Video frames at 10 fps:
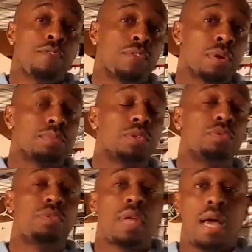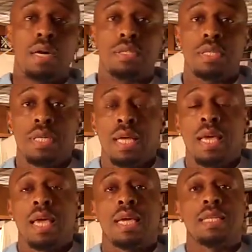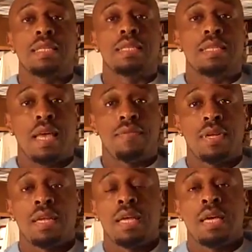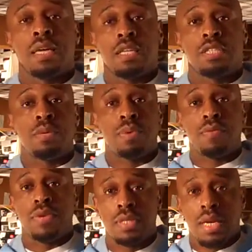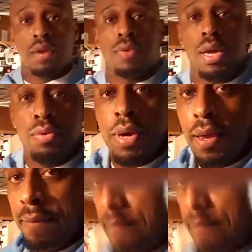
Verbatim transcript: from 2007. Let's jump off into that right quick.